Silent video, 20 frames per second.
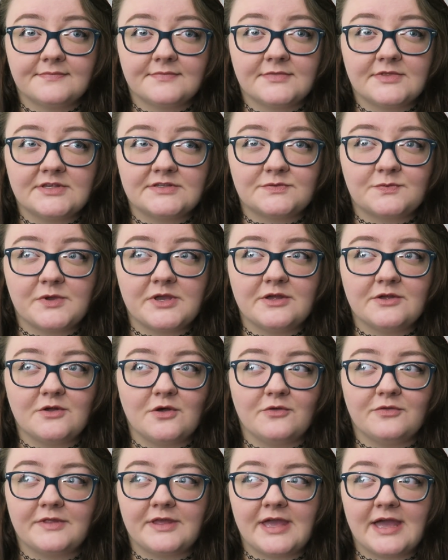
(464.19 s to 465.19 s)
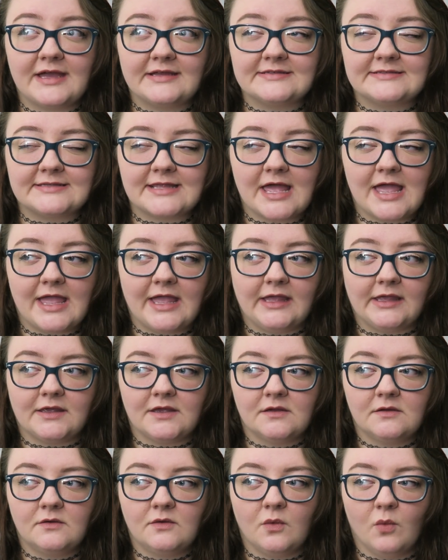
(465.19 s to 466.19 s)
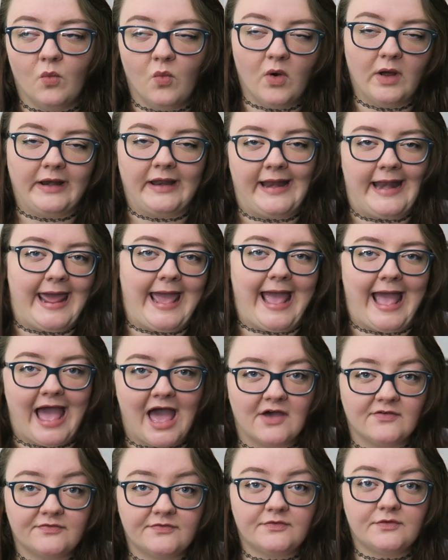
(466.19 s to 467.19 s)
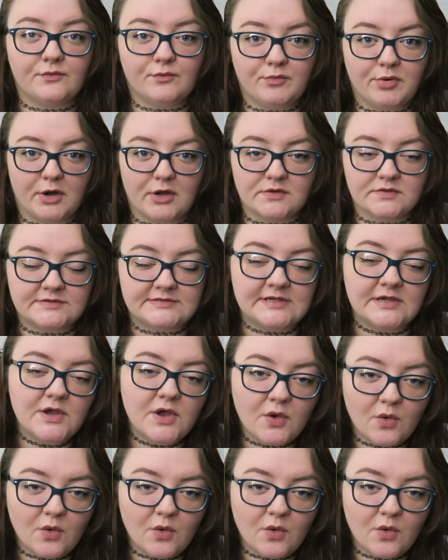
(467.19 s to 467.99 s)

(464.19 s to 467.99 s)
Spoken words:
This wheel only has like 1.5 pros.